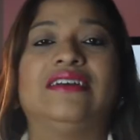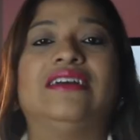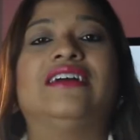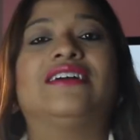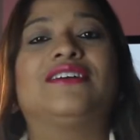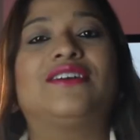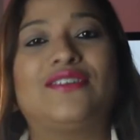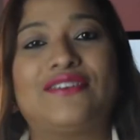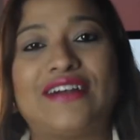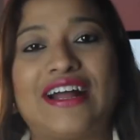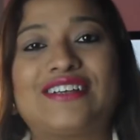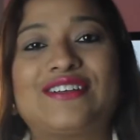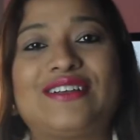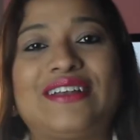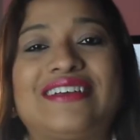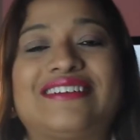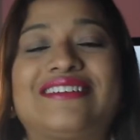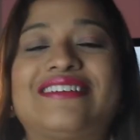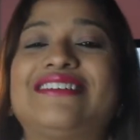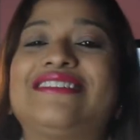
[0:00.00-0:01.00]

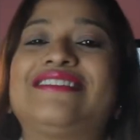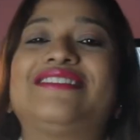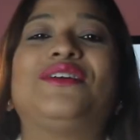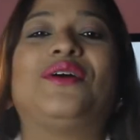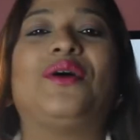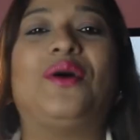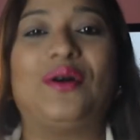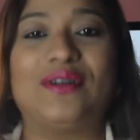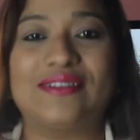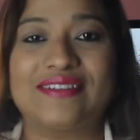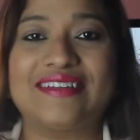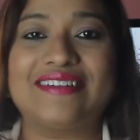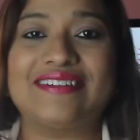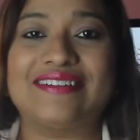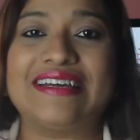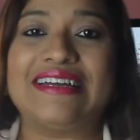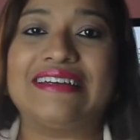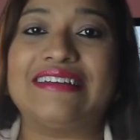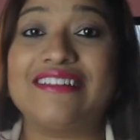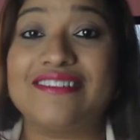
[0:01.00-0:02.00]
Congratulations, your OSCE
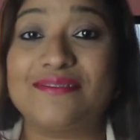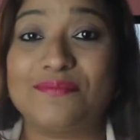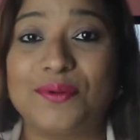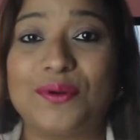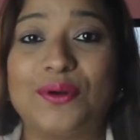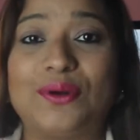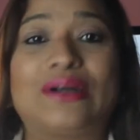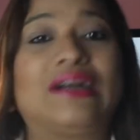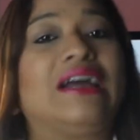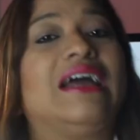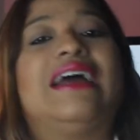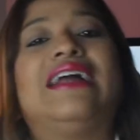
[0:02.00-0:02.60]
seat is booked.